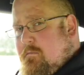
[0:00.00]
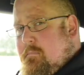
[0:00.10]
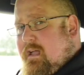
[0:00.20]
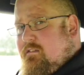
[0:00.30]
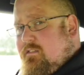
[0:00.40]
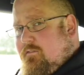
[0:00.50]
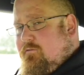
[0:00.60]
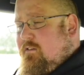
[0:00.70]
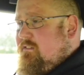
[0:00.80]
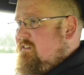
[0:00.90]
backs of the
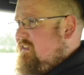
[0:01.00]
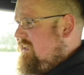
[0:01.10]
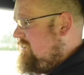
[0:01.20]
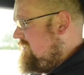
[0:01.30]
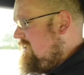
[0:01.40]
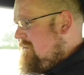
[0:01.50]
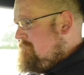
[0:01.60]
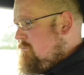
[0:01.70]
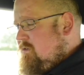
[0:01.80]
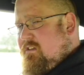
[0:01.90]
front seats,
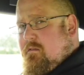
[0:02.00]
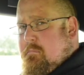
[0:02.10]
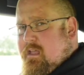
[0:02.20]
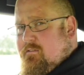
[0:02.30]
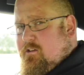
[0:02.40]
which is a bit of an